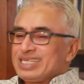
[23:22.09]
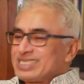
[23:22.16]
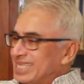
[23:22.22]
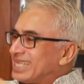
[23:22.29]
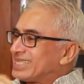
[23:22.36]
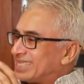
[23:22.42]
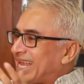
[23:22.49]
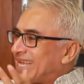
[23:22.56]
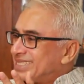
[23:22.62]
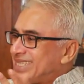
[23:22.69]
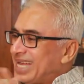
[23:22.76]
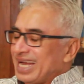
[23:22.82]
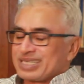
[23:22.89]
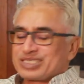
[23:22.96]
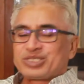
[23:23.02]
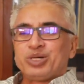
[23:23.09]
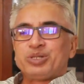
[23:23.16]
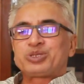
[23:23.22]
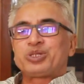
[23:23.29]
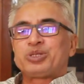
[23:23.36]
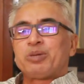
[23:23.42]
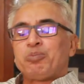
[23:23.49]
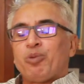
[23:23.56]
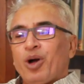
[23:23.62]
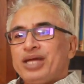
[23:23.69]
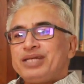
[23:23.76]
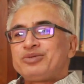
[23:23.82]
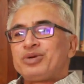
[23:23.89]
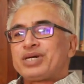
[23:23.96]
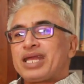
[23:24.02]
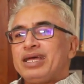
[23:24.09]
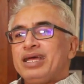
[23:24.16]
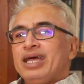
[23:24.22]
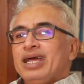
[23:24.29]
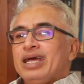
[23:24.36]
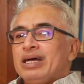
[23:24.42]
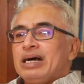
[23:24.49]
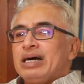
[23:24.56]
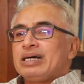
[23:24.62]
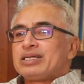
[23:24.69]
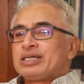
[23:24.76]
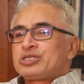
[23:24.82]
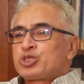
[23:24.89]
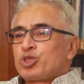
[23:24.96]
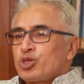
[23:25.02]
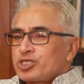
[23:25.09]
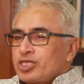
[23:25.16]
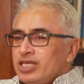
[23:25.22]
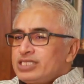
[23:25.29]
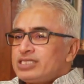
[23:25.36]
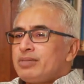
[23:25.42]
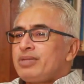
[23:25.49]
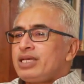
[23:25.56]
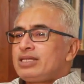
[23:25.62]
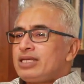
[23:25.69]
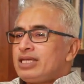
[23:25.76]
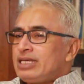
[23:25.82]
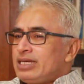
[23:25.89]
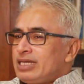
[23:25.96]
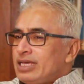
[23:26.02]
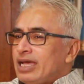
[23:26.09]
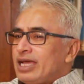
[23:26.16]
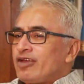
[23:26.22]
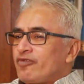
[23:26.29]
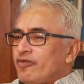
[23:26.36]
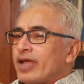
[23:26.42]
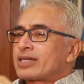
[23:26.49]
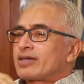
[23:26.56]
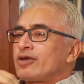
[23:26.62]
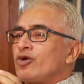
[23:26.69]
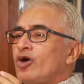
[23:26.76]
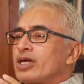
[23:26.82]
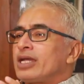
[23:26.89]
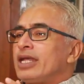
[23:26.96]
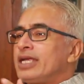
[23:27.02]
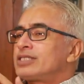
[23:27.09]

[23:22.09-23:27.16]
He says like that. So, so the point what I uh, socialism in India, in fact,